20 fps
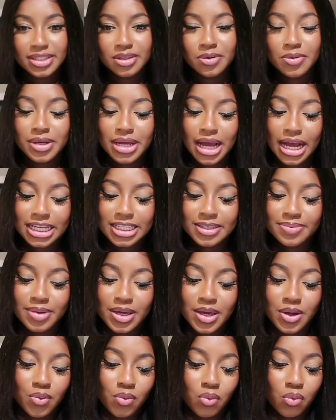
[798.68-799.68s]
Someone asked
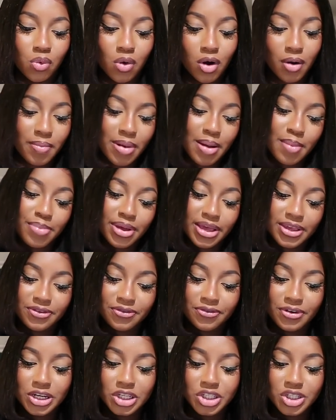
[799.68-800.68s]
me what my
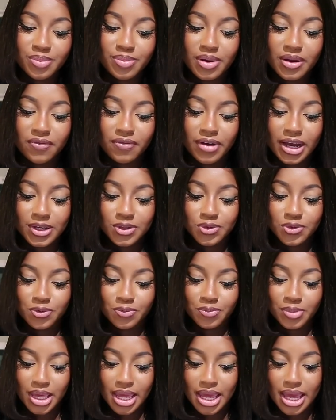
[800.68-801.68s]
best friendship advice
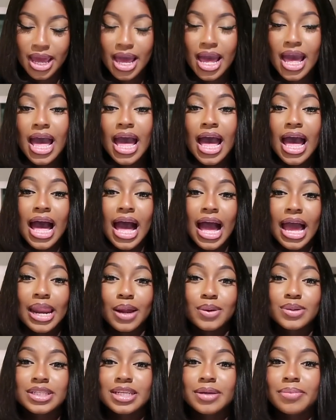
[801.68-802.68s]
would be, and
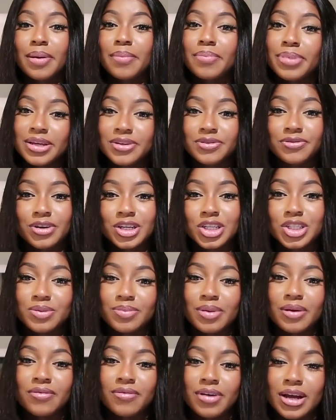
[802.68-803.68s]
I would say my best
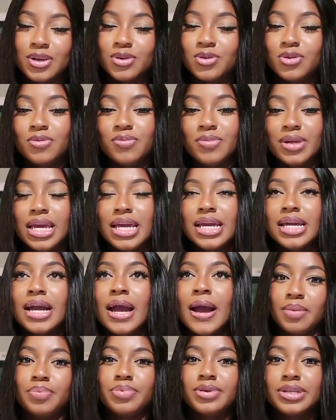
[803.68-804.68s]
friendship advice would be,
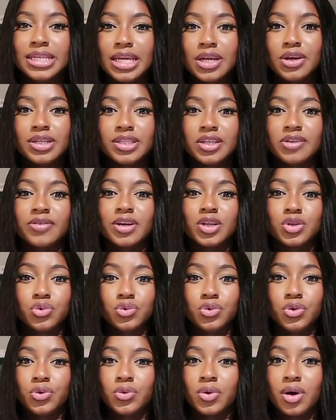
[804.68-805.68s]
present yourself as
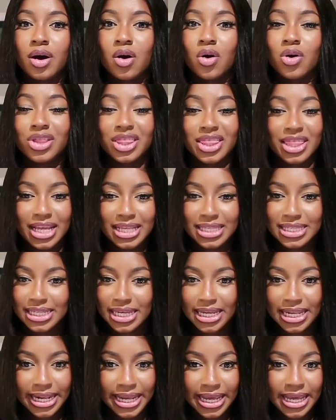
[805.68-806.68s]
who you are
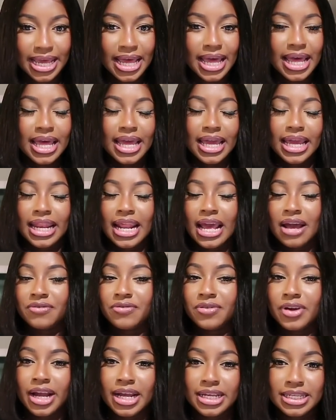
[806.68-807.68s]
authentically in
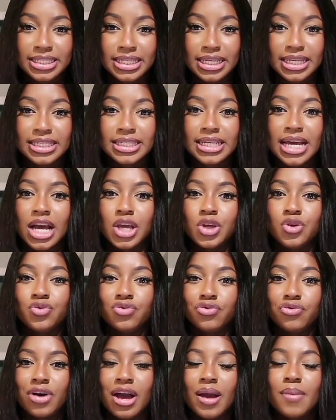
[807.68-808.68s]
every essence, and
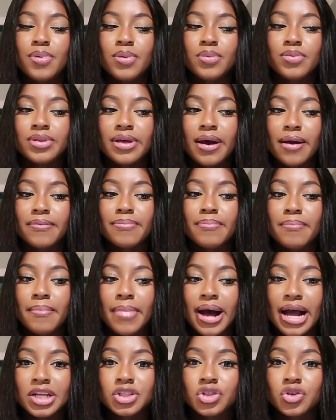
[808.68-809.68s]
you find people that
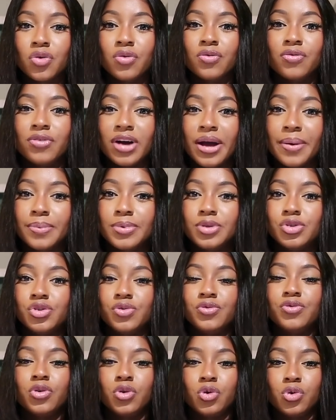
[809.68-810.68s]
match or vibe with
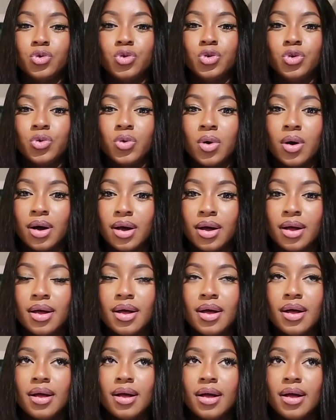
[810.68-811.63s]
you for who you are.